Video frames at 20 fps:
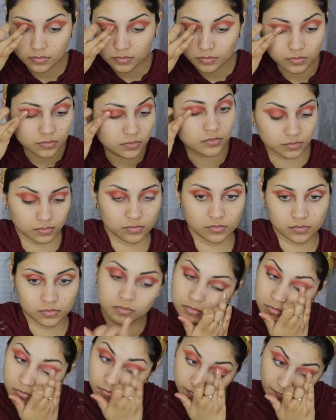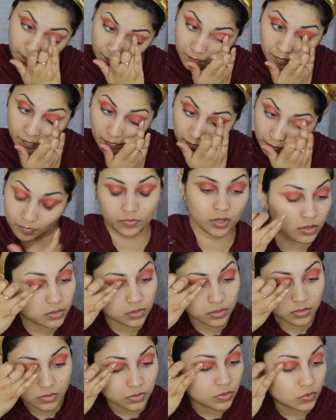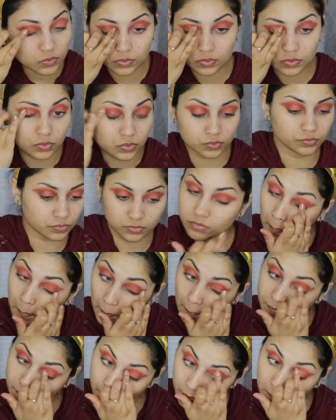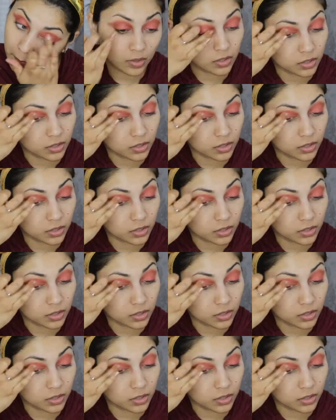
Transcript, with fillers: burnt orange shade all over the lids.